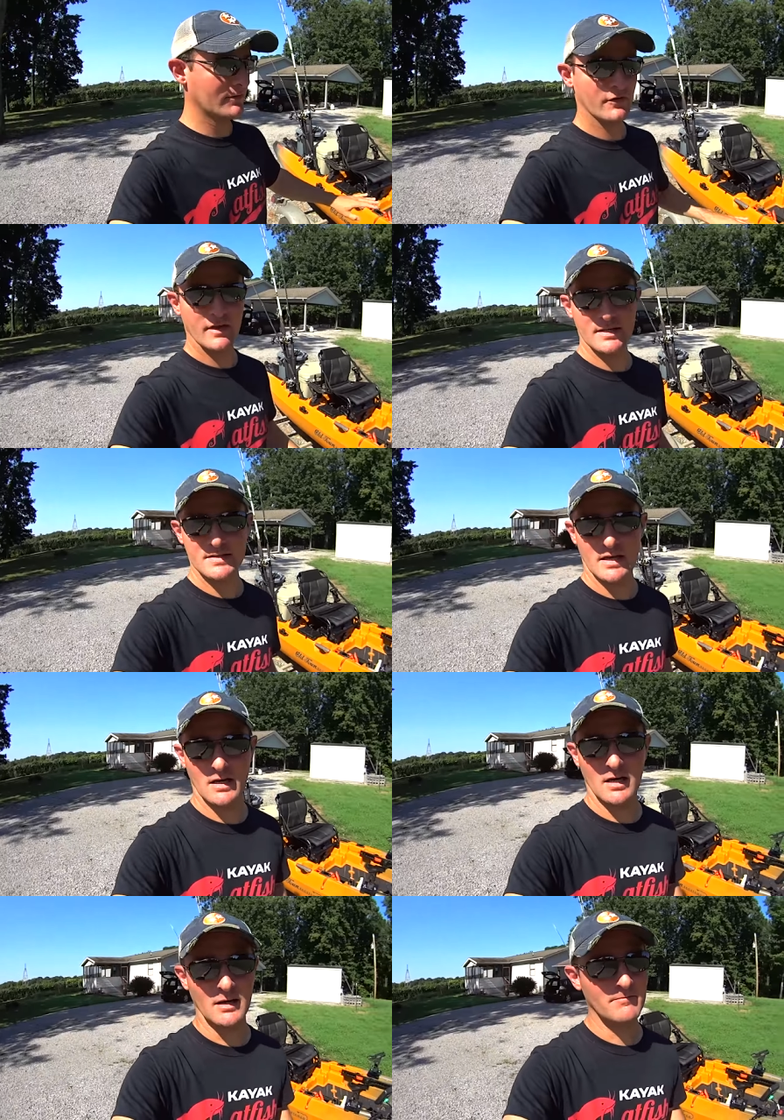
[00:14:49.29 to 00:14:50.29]
everything set
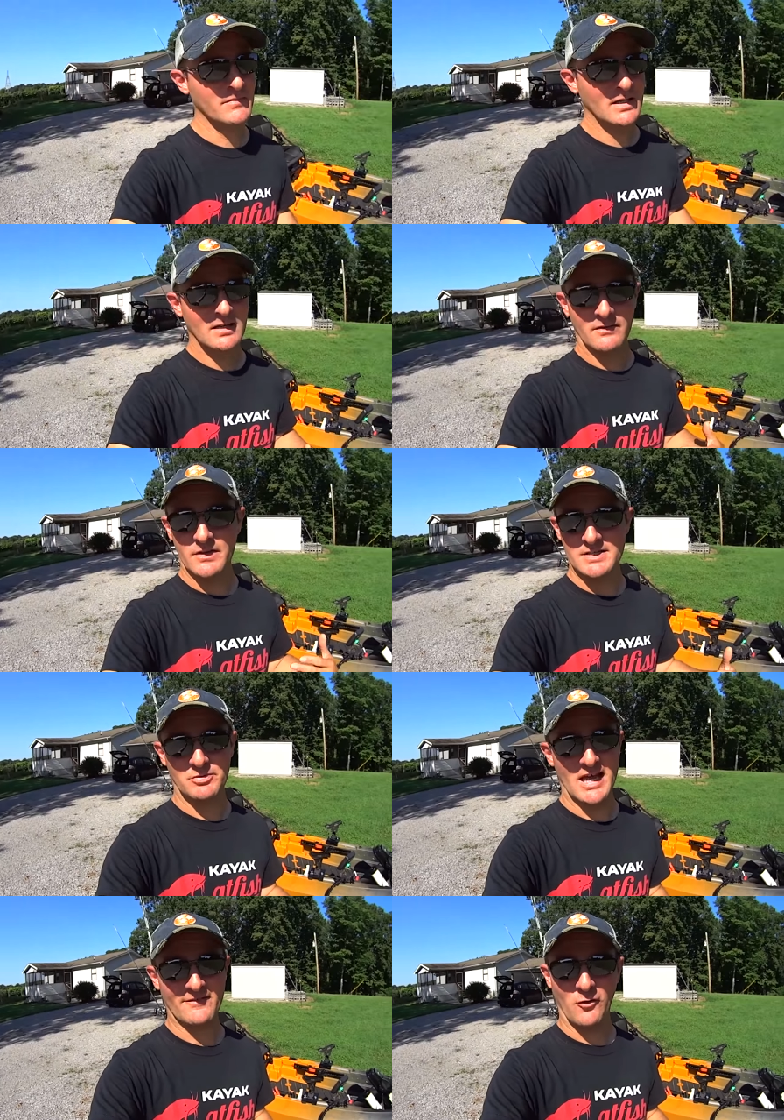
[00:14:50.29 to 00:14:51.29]
up, this
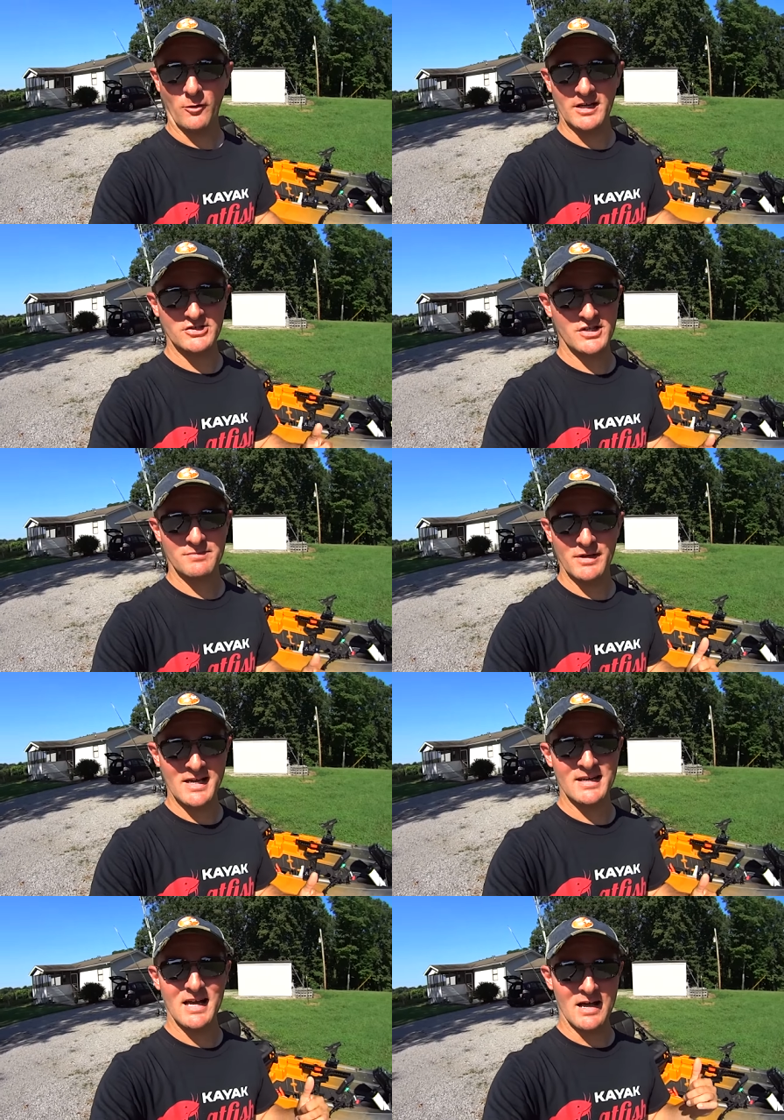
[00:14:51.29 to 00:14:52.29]
platform has just
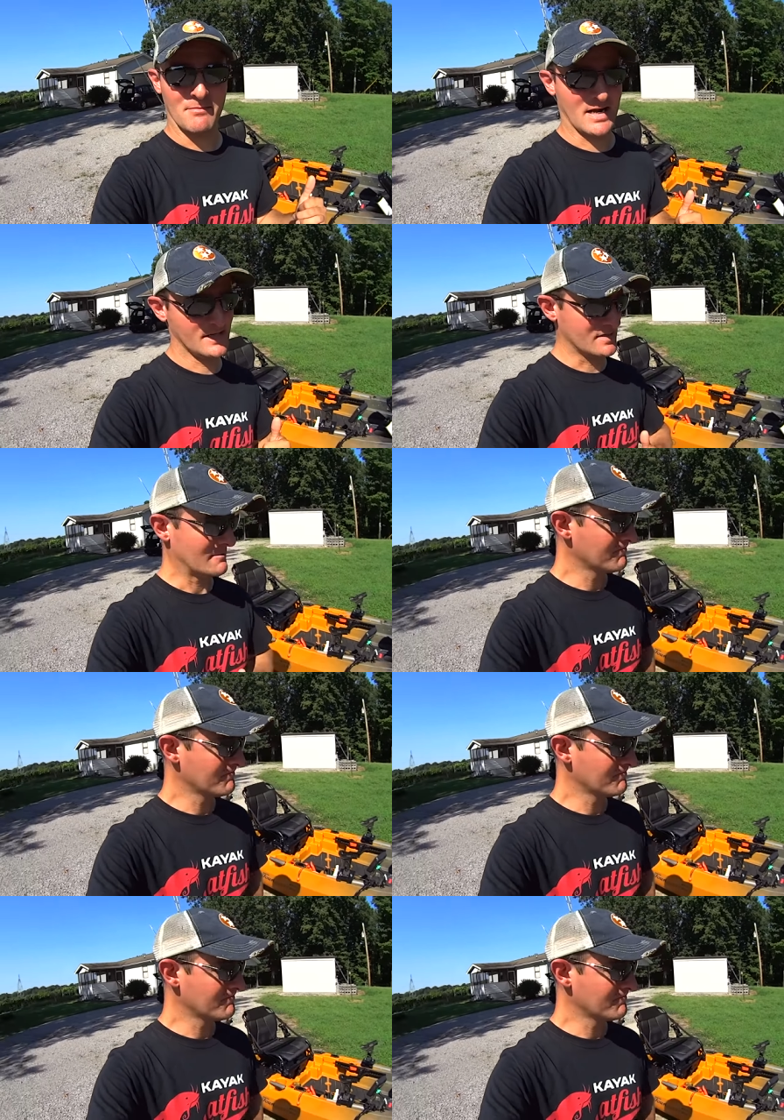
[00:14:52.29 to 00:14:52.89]
been amazing.